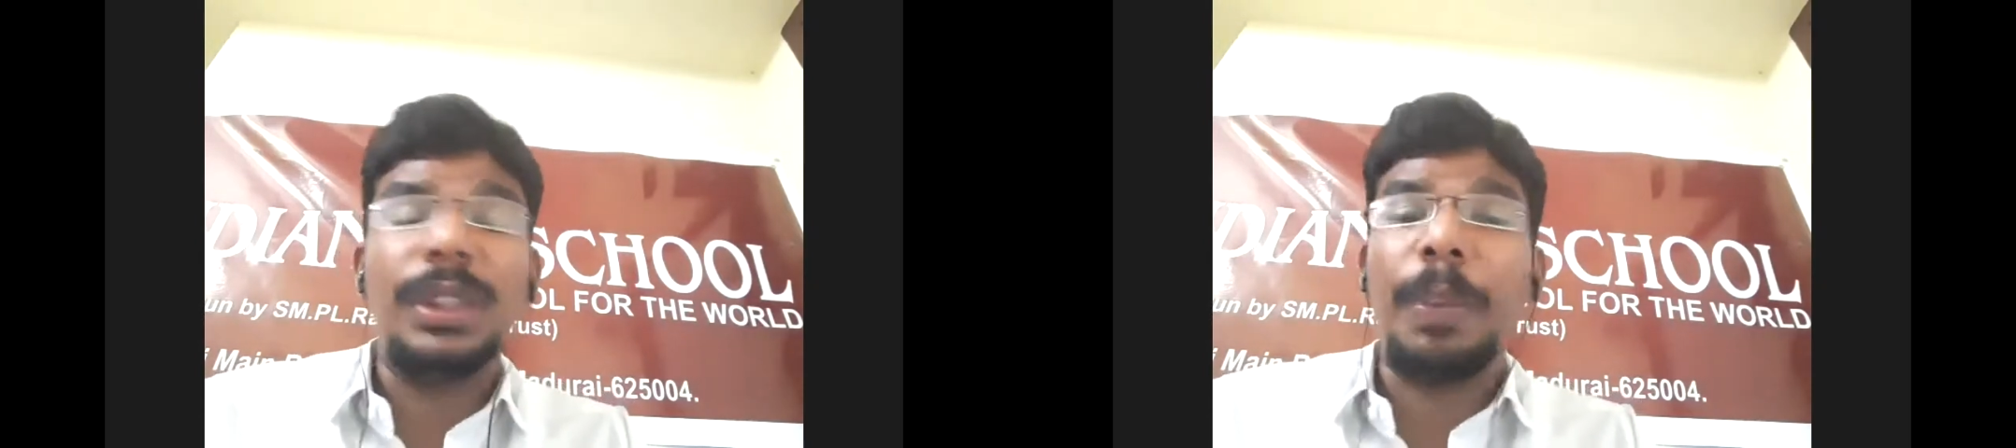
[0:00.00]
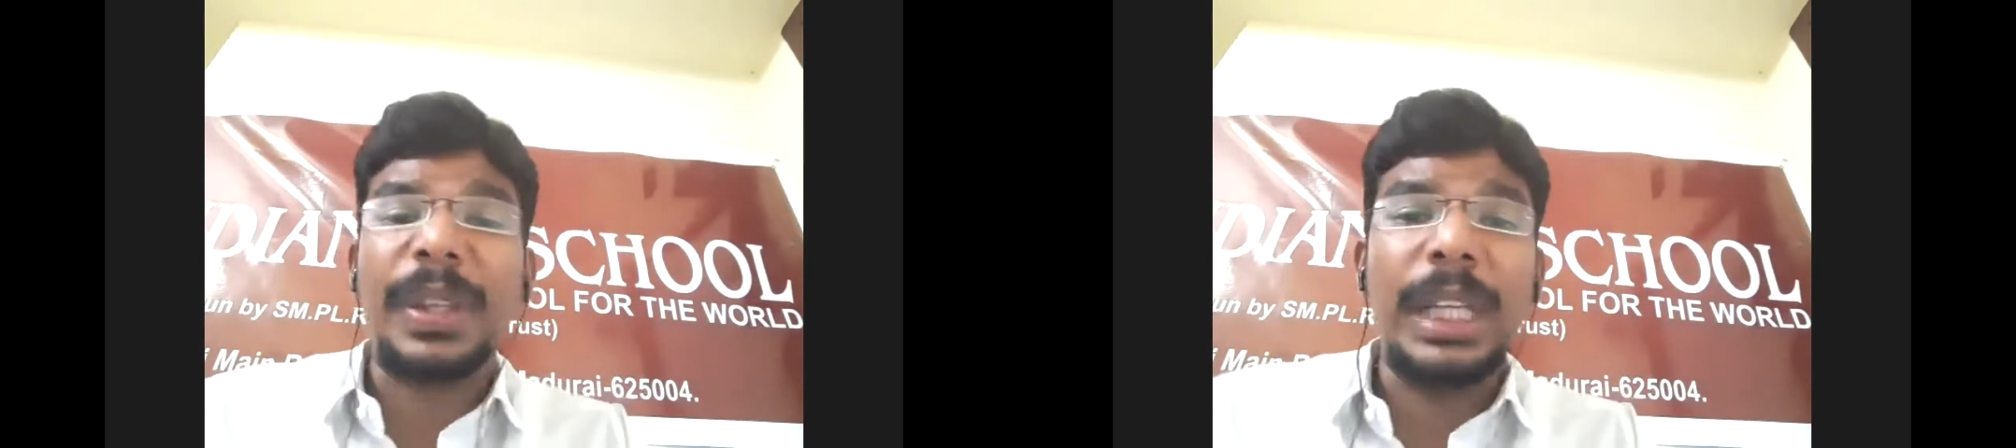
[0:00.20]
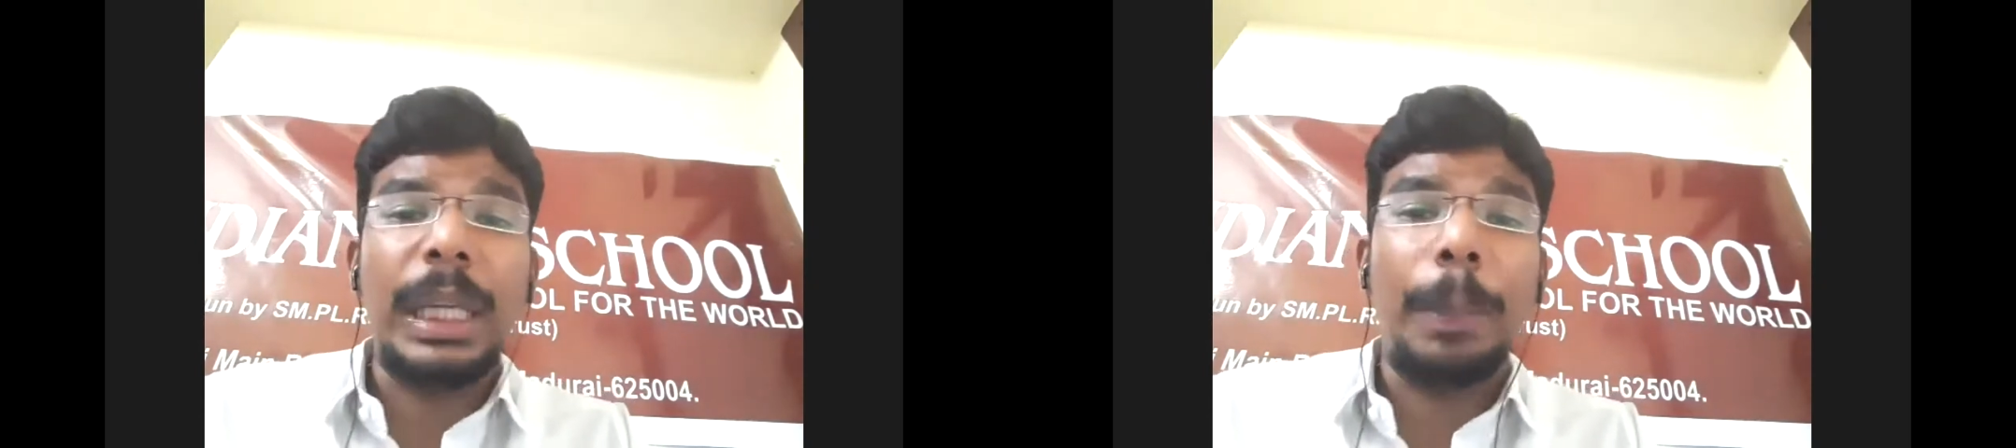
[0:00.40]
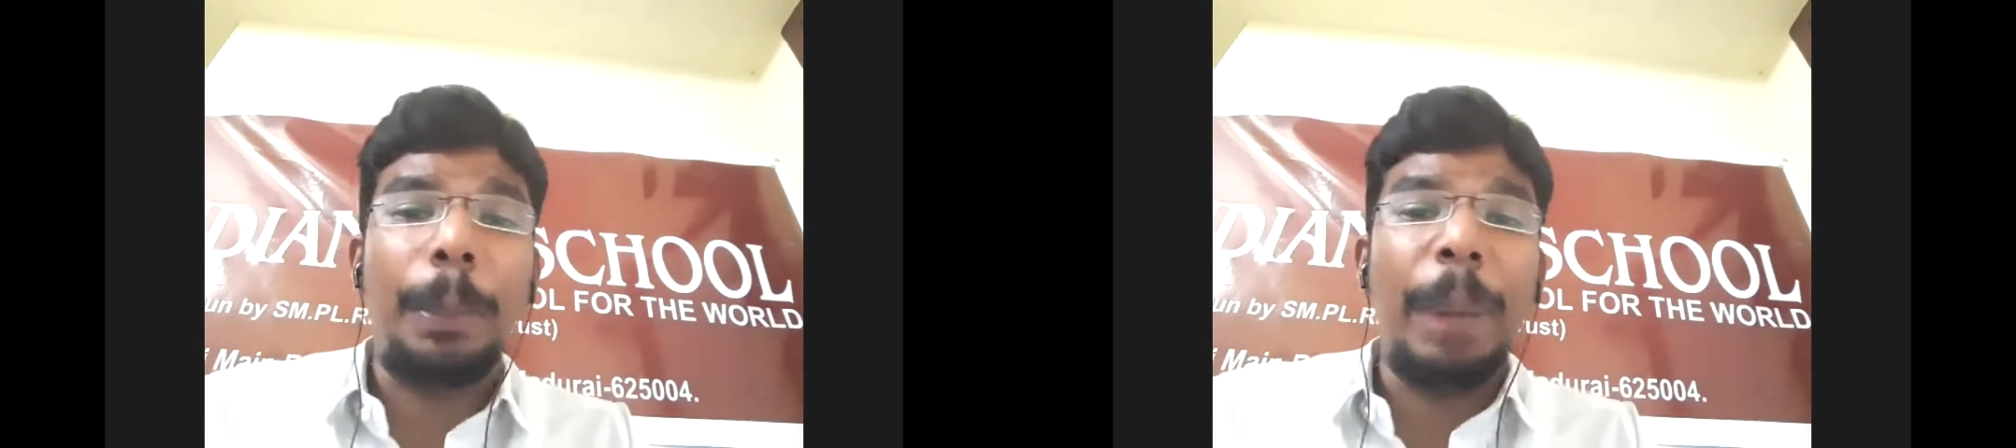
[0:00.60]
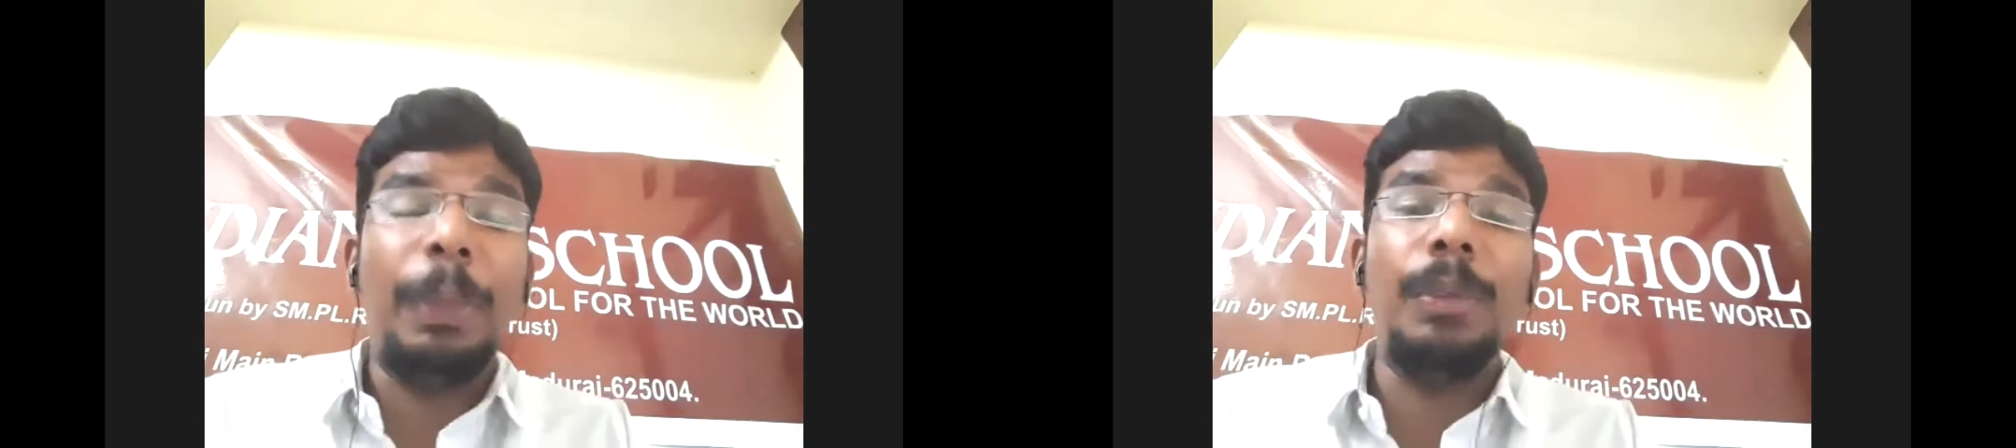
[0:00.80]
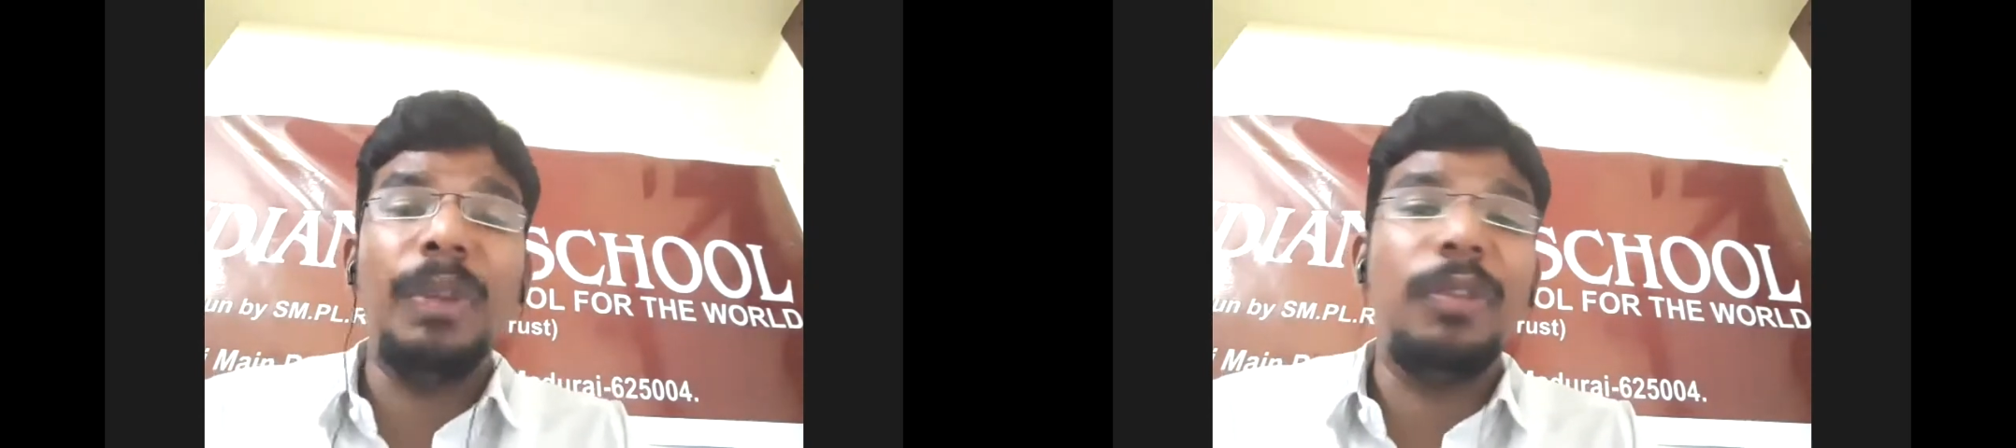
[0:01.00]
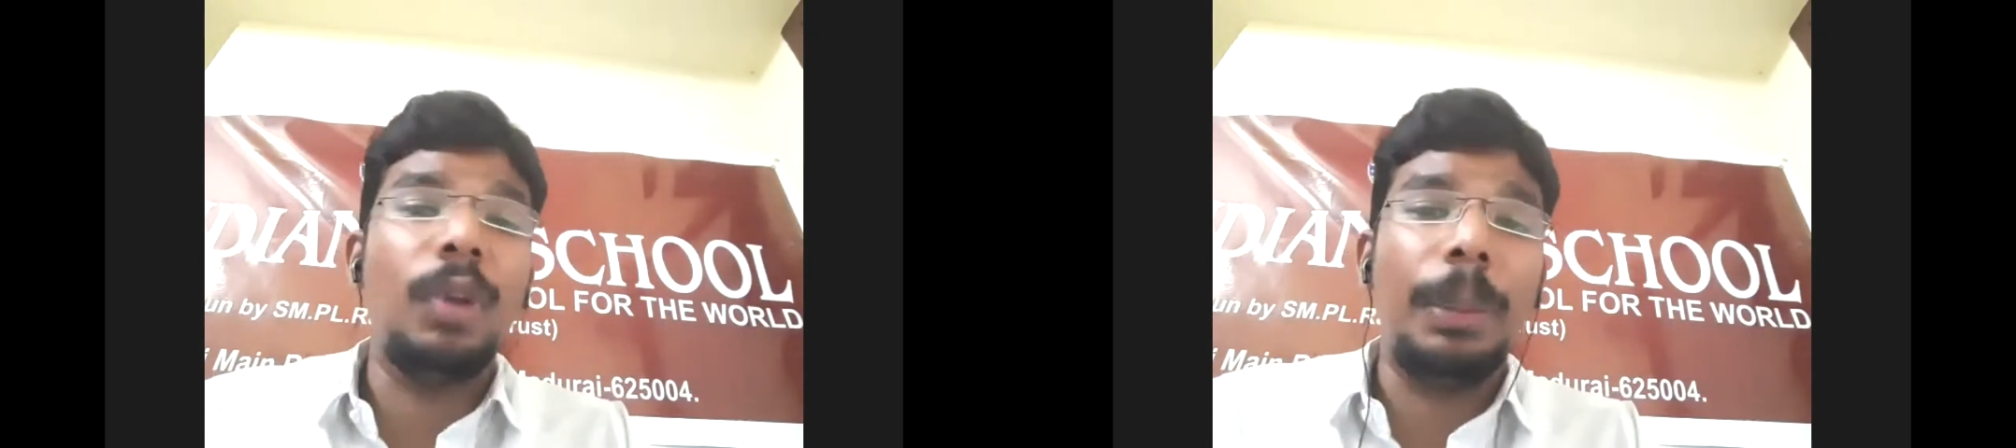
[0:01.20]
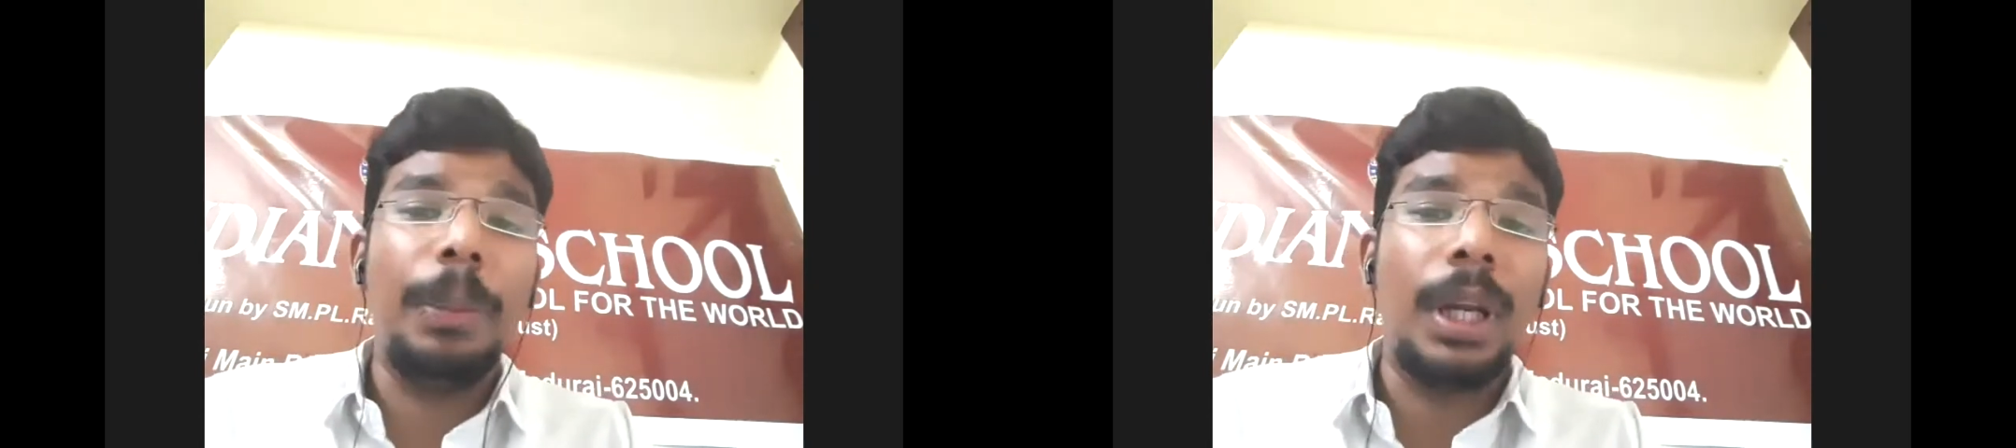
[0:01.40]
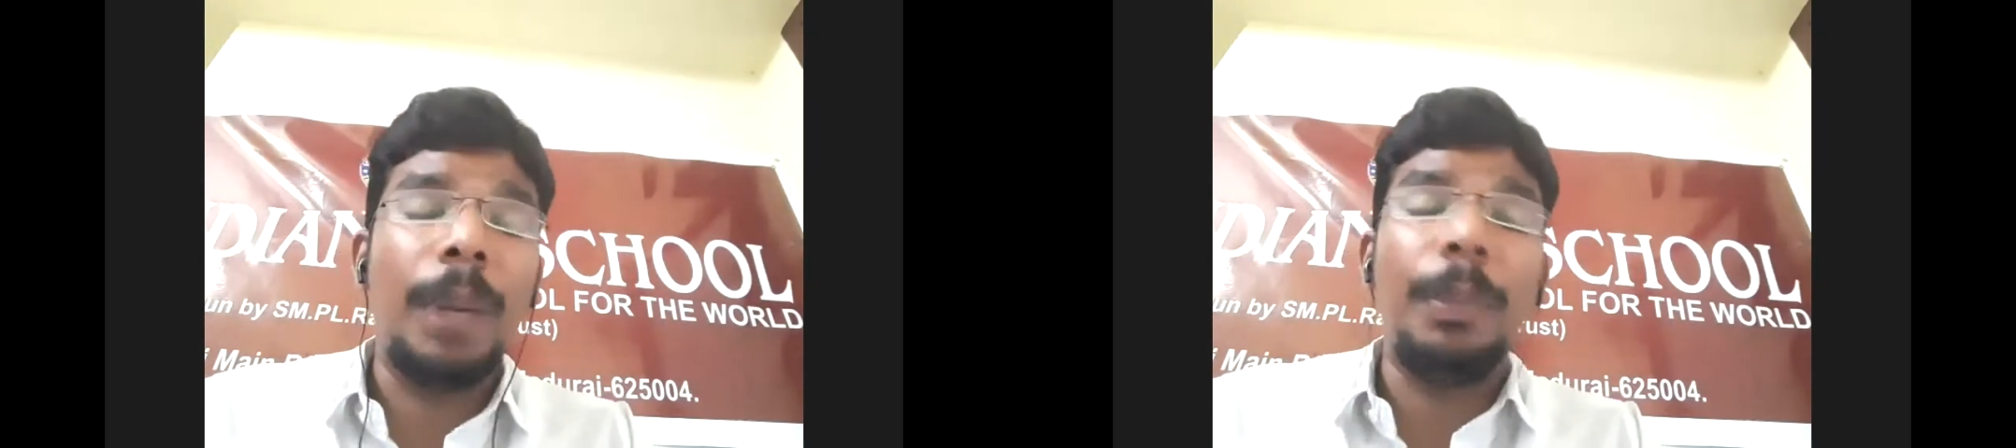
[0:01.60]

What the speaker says: present a paper before the mirror,